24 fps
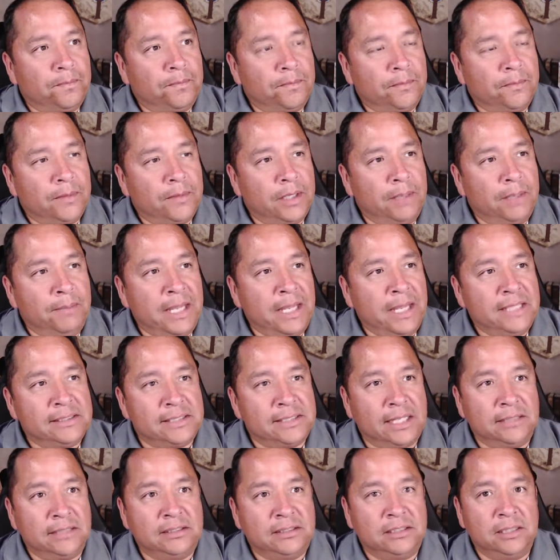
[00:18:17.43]
it makes
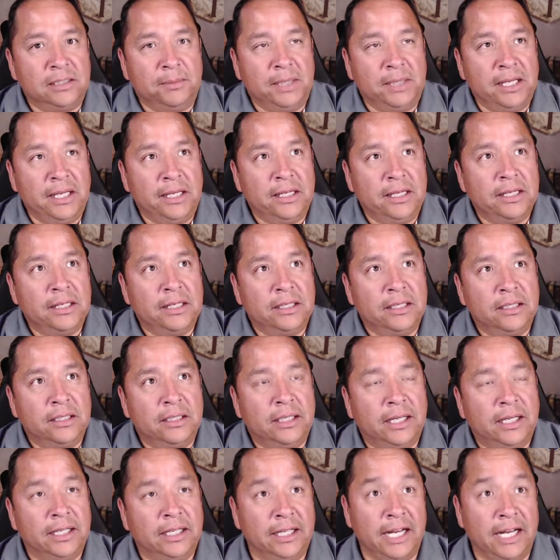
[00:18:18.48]
sense to me,
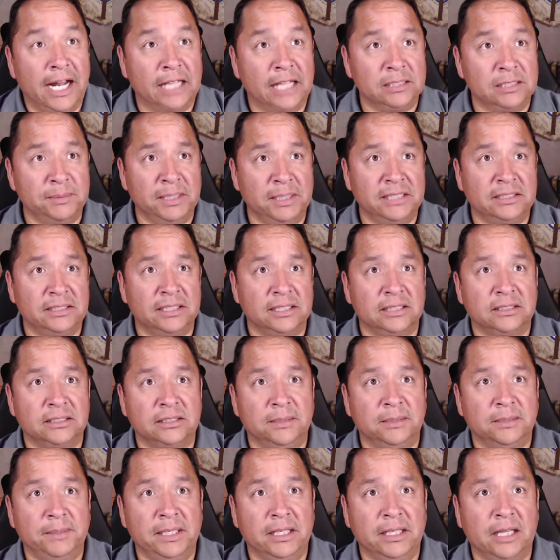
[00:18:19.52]
and it has made sense to
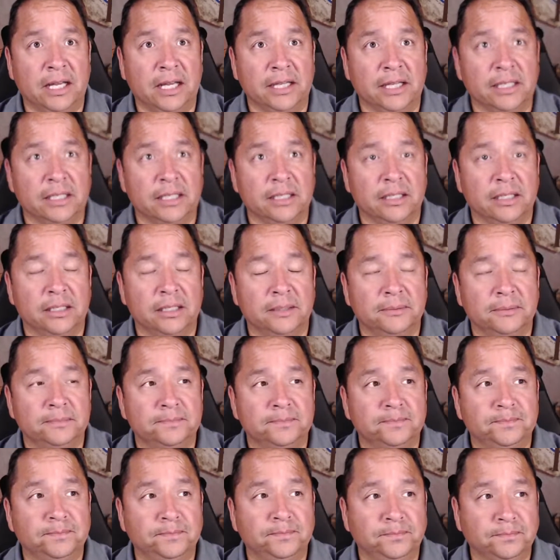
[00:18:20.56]
me. Like
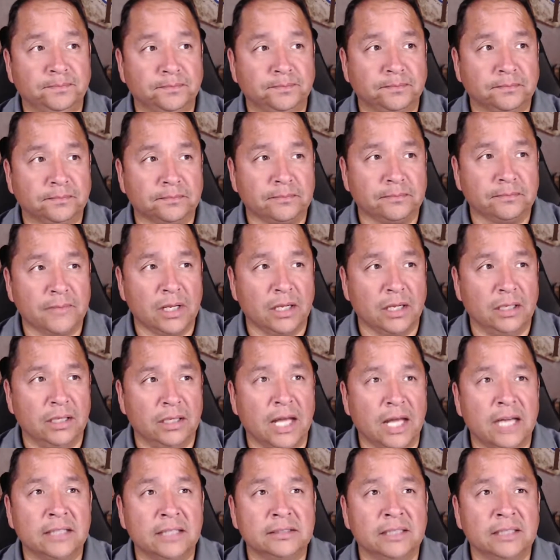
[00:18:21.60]
a
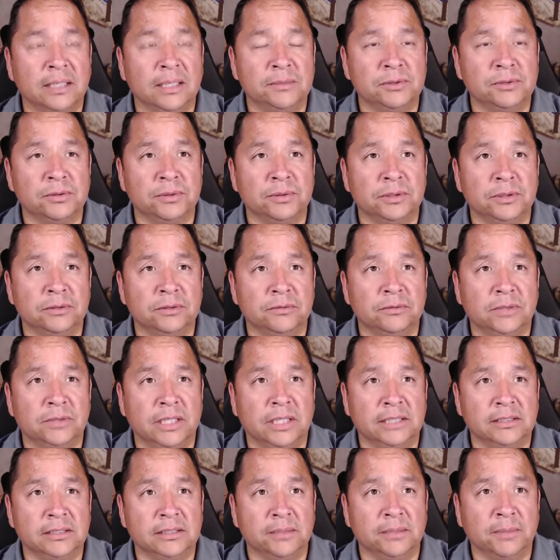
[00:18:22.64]
lot of times when I
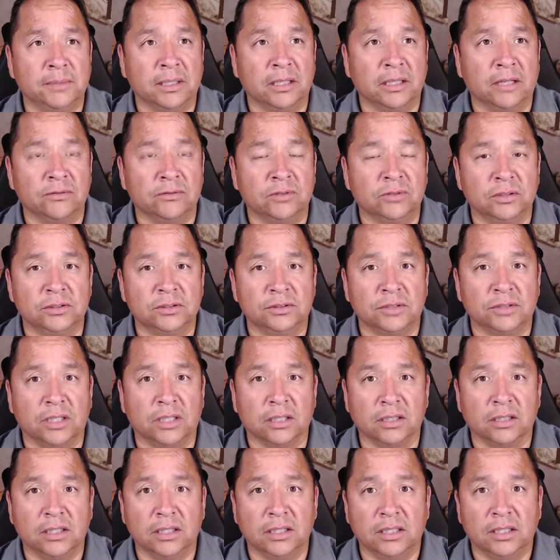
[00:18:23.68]
see my loved ones
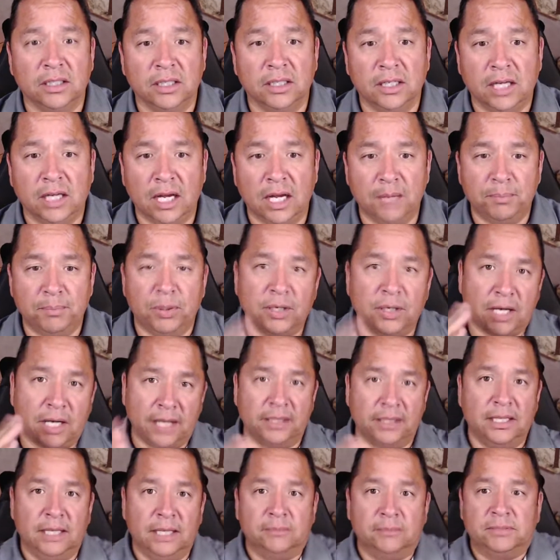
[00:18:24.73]
struggling, I put on
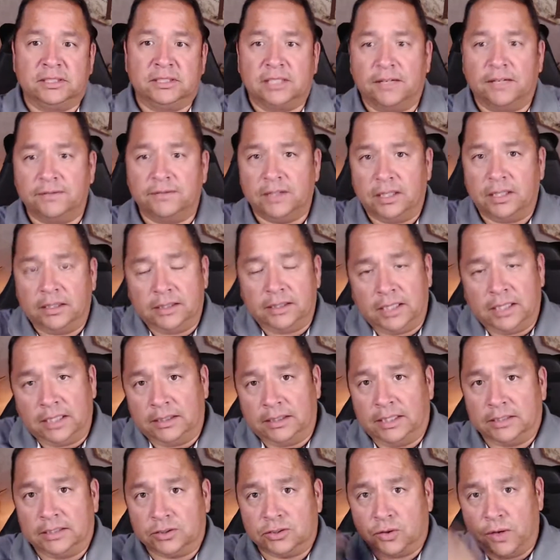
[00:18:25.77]
them stuff
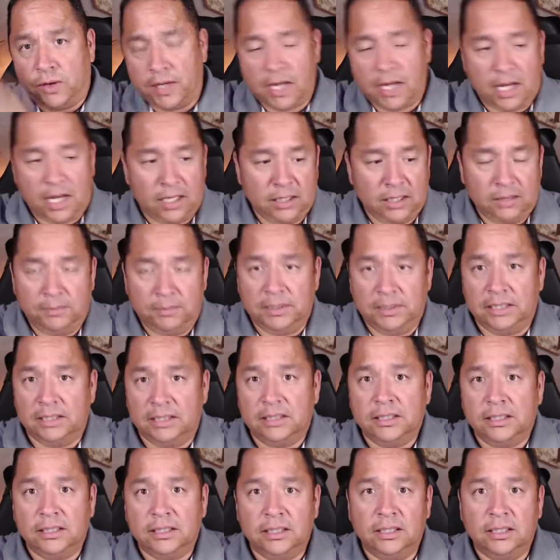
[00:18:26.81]
that's going on in me,
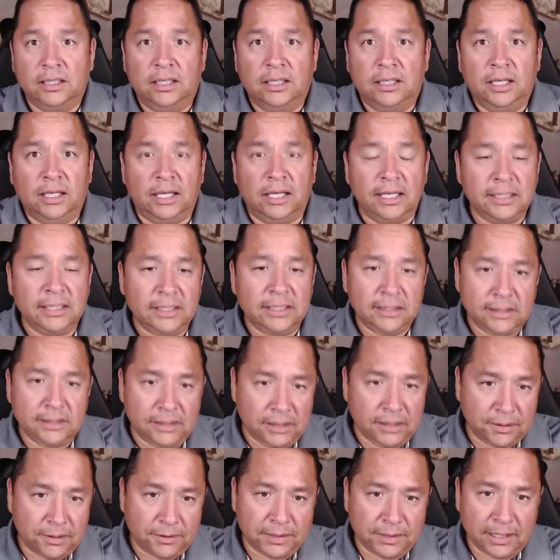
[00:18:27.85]
and I need to
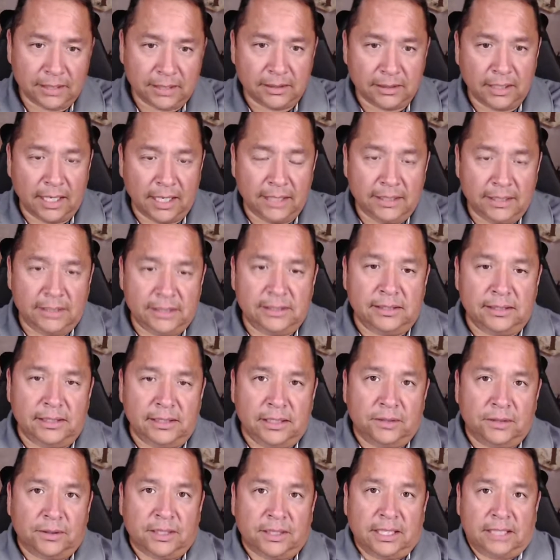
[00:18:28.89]
deal with that. I need to
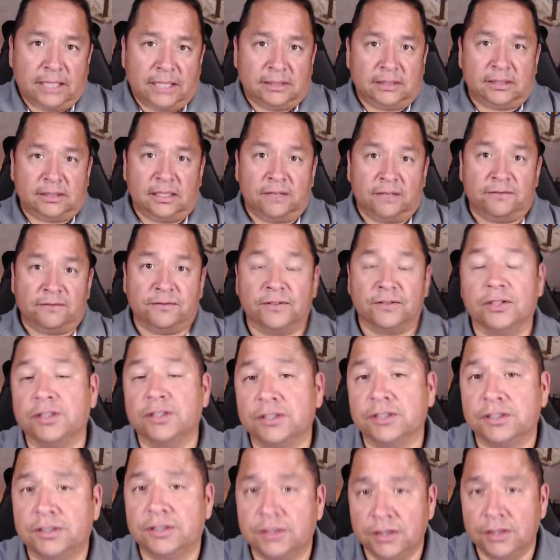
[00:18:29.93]
deal with that stuff
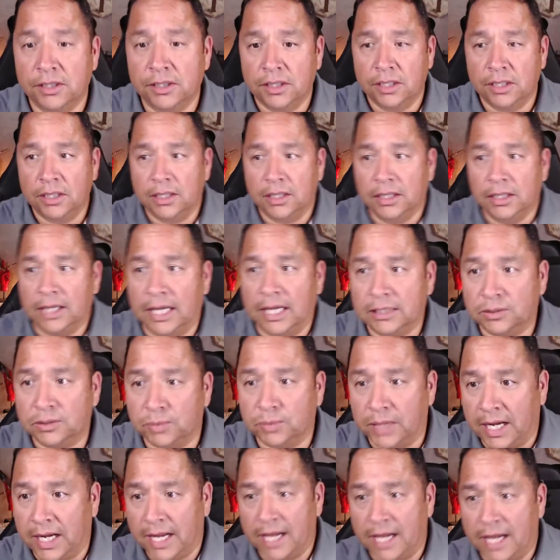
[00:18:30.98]
first. That's what
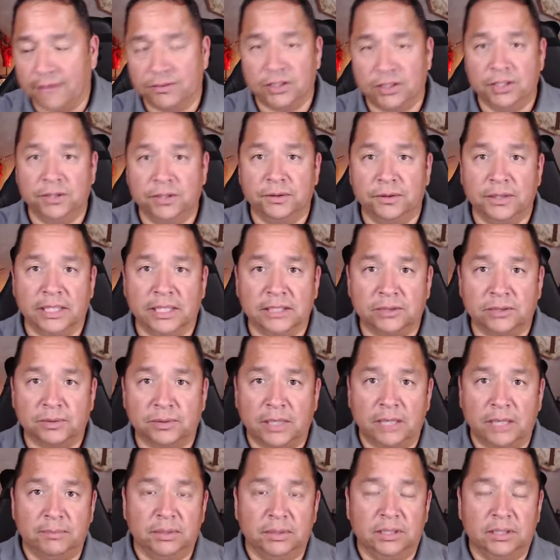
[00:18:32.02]
I have to do, and that's what
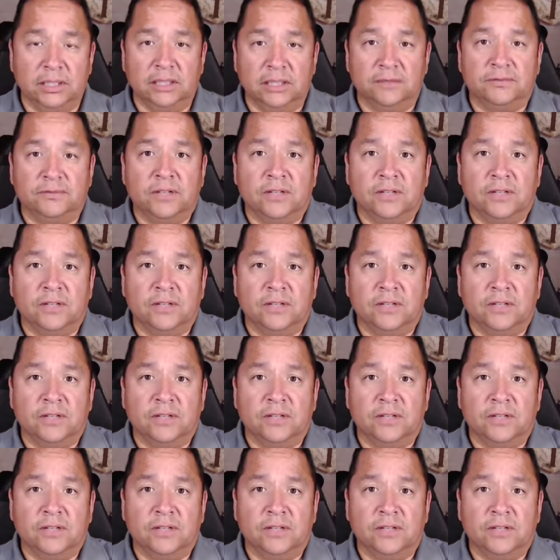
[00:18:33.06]
I believe